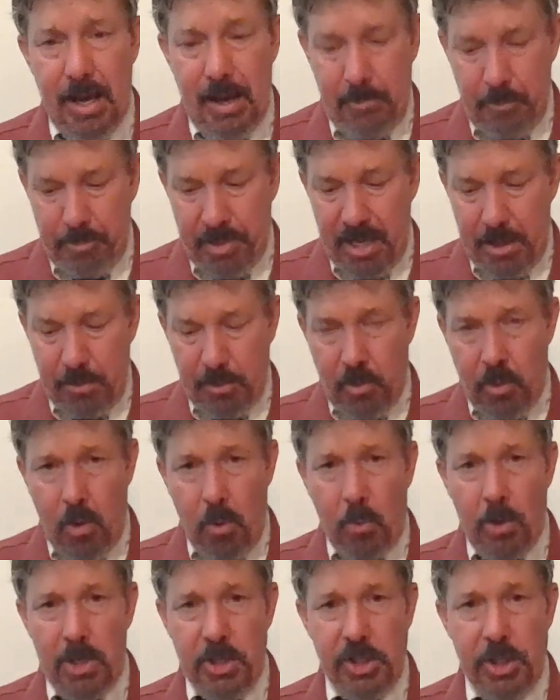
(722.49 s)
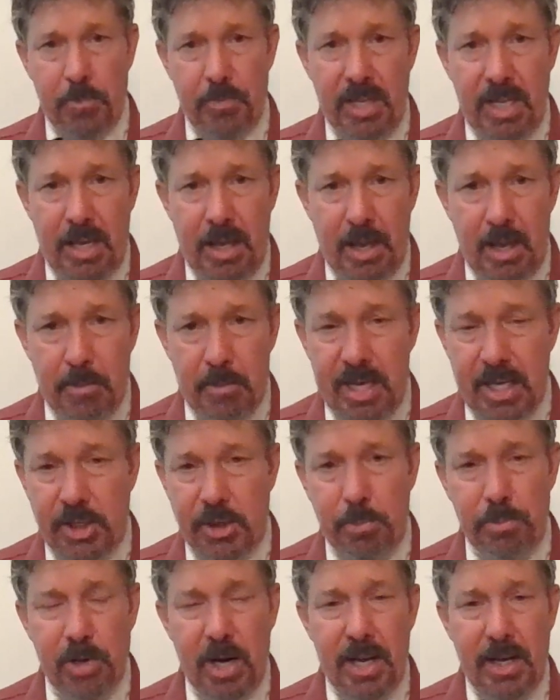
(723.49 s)
and people will worship the
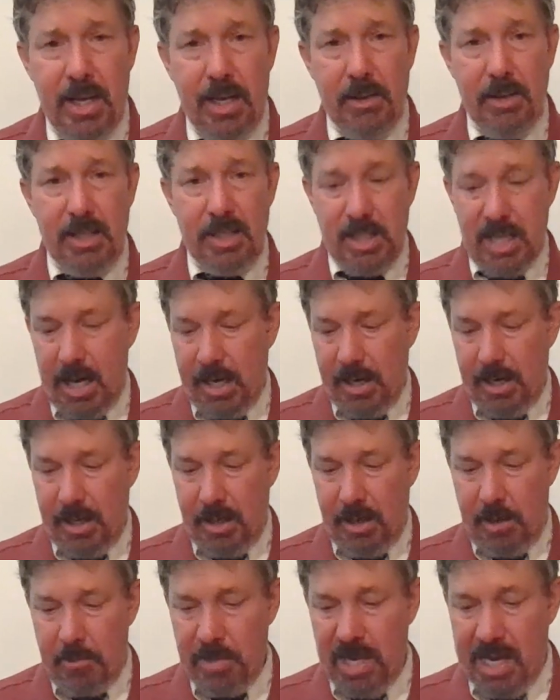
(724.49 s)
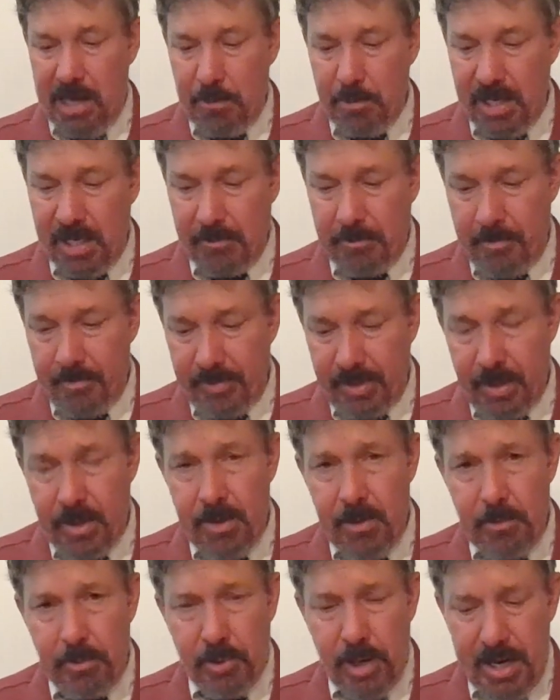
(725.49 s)
image, breaking the second commandment
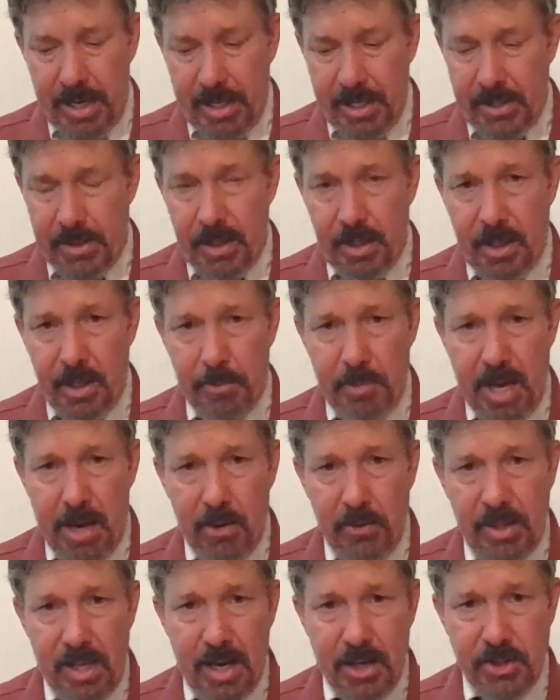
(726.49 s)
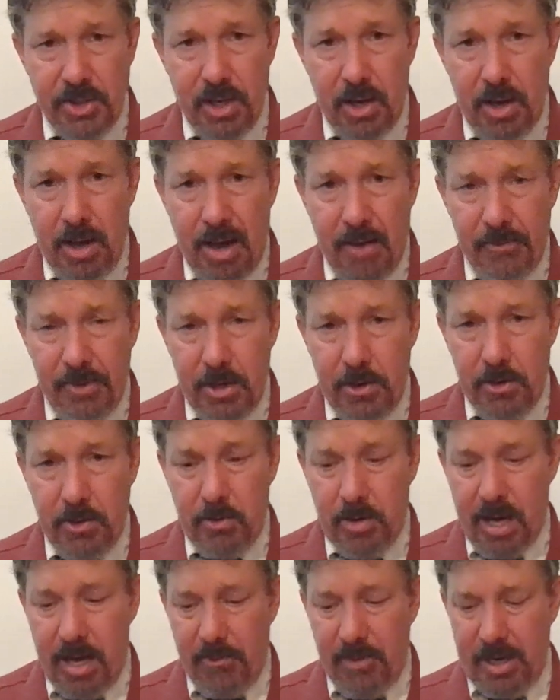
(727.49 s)
breaking the command, Thou shalt have no
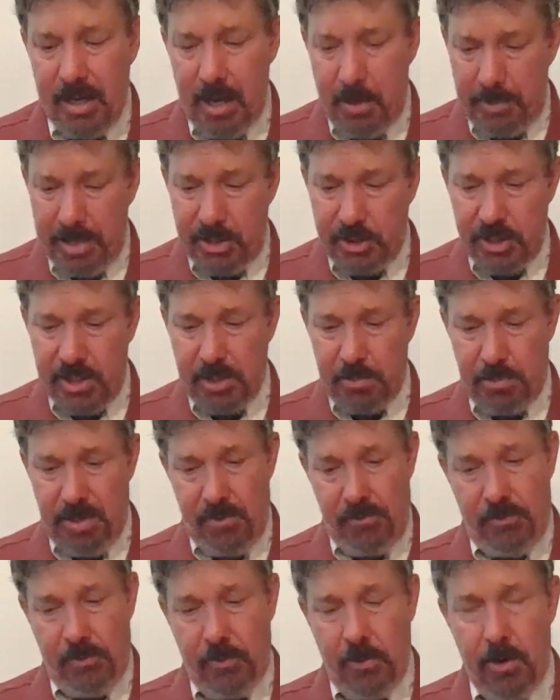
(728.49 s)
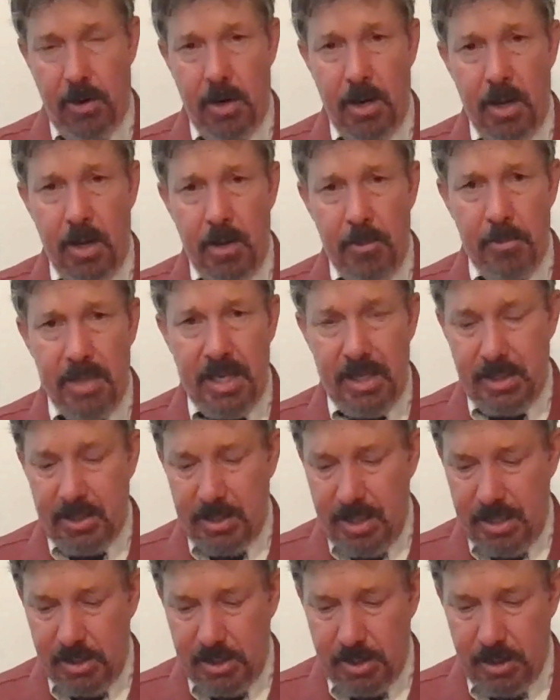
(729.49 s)
graven images before me,
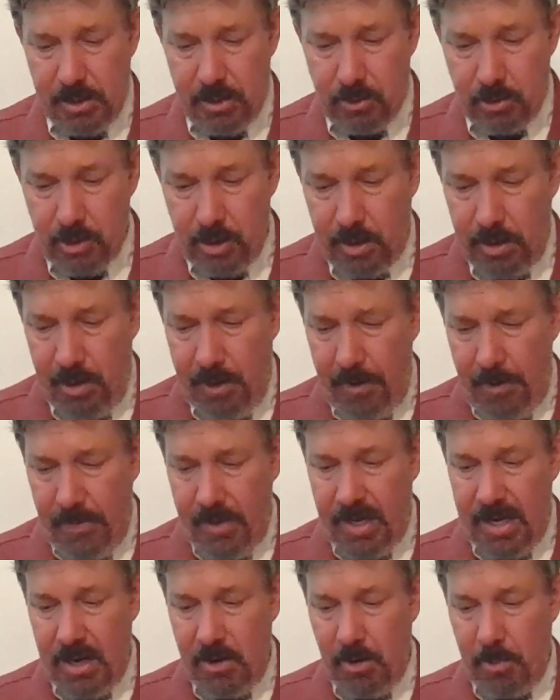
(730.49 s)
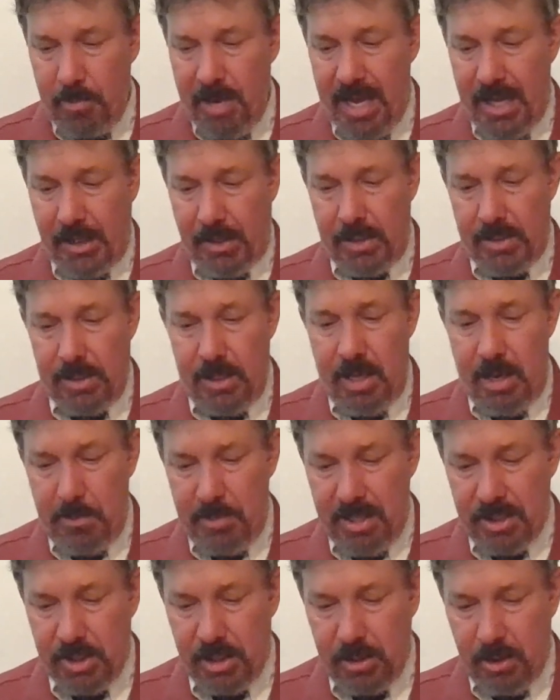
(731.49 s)
says the Lord. And he will make this
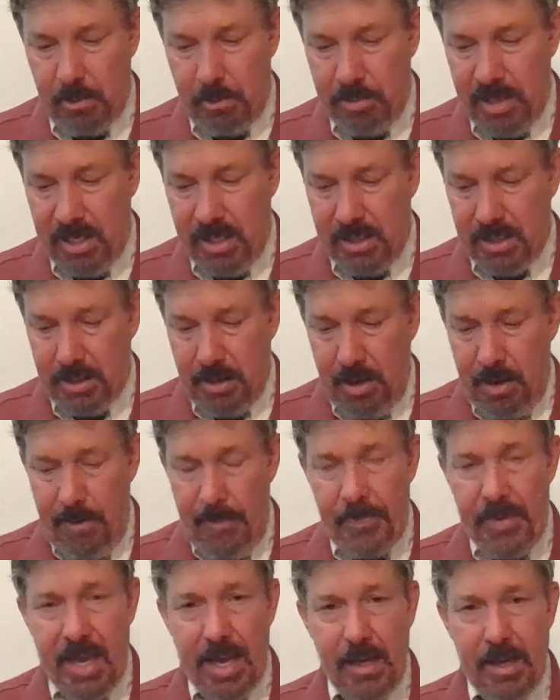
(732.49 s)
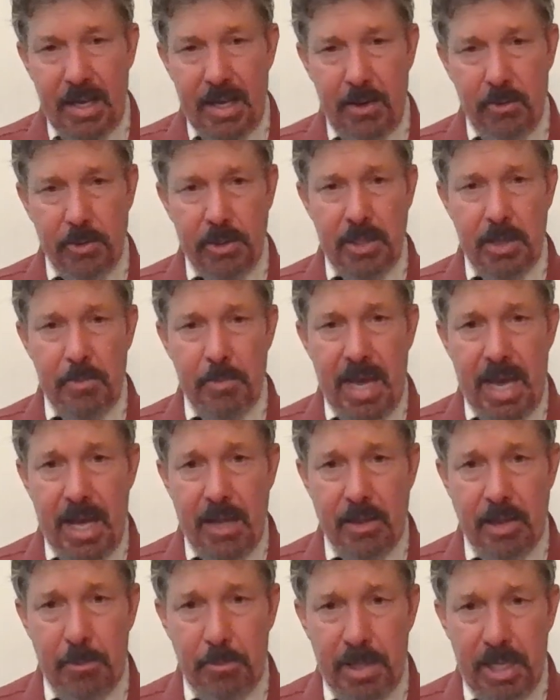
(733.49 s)
image of the beast, and he will
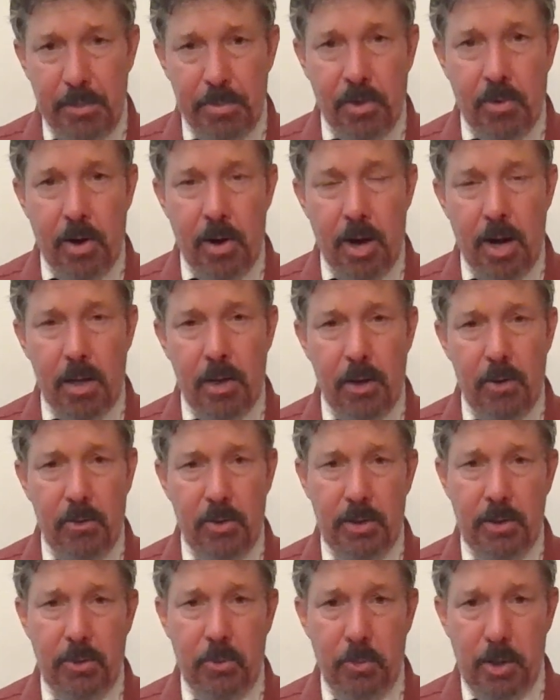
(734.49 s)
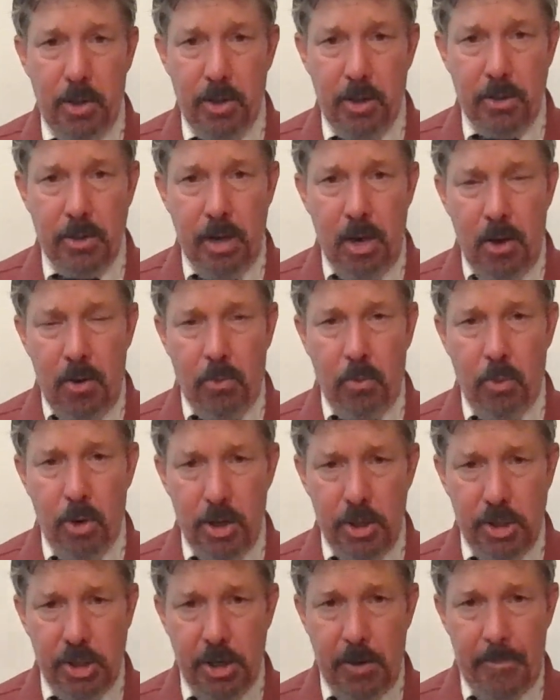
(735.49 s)
demand that people all over the world
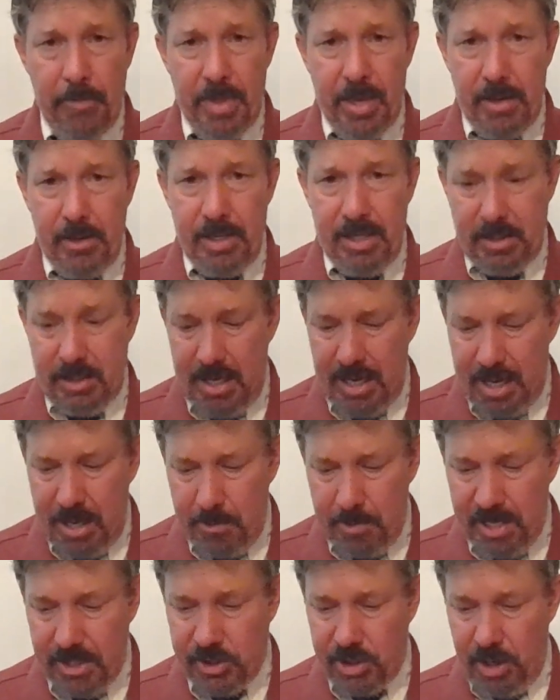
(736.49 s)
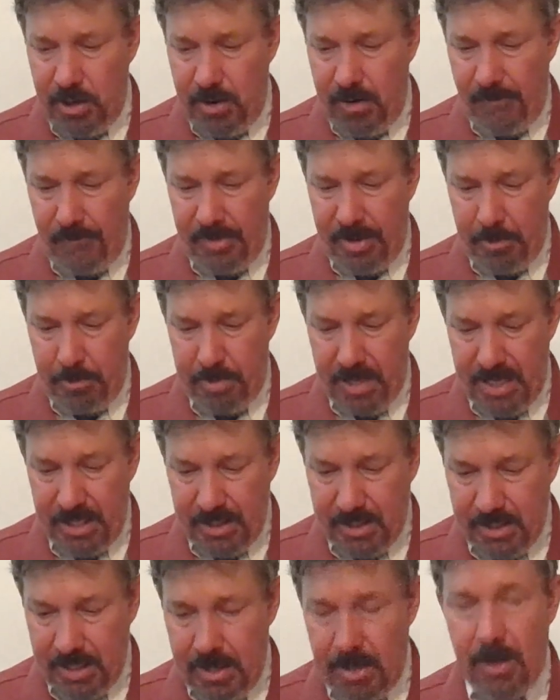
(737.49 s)
worship this image of the
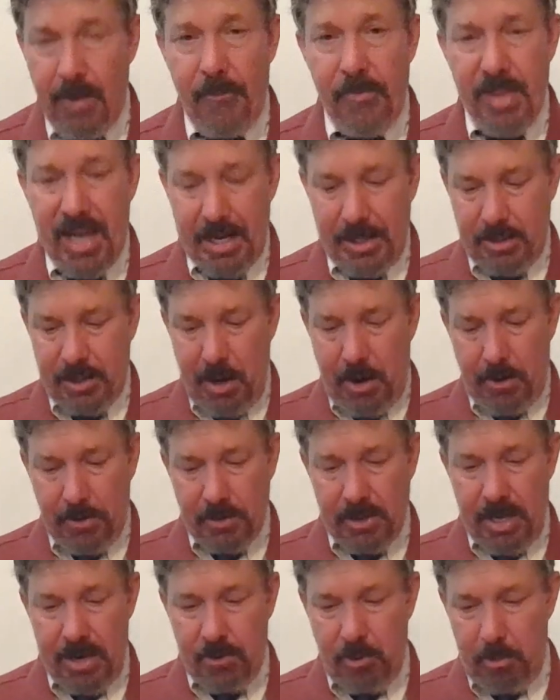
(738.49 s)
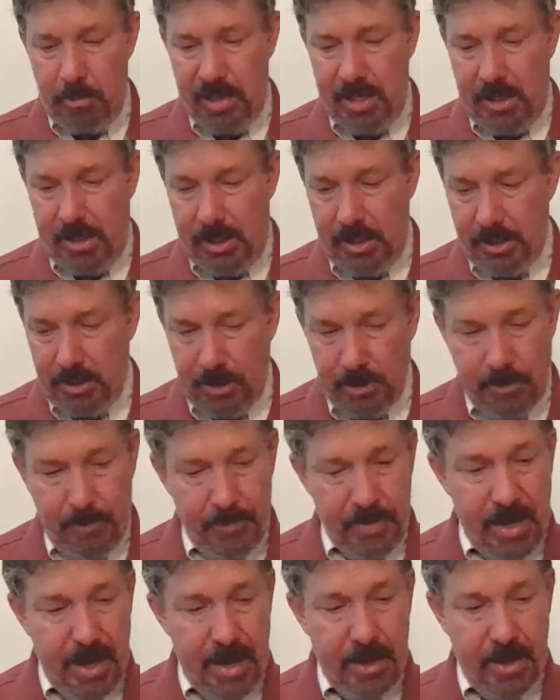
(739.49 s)
beast. And if they don't, they will be killed.
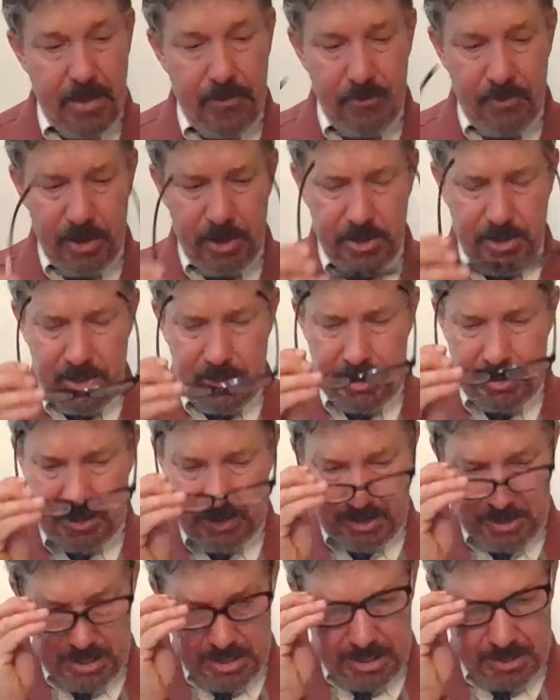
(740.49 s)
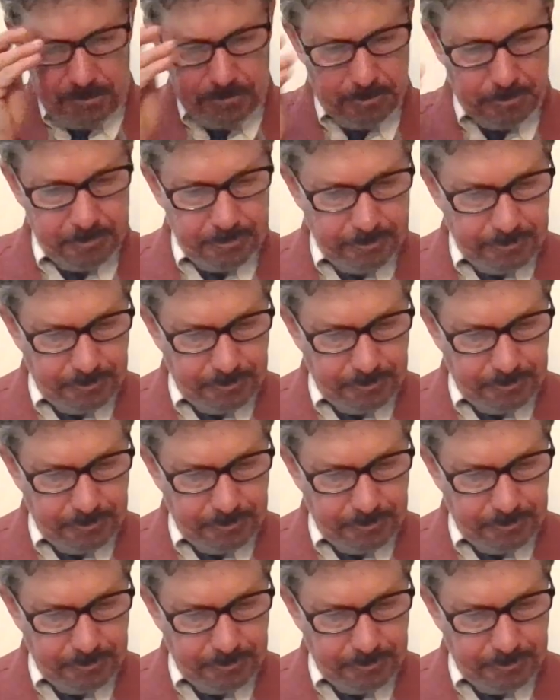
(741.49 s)
And then verse 16.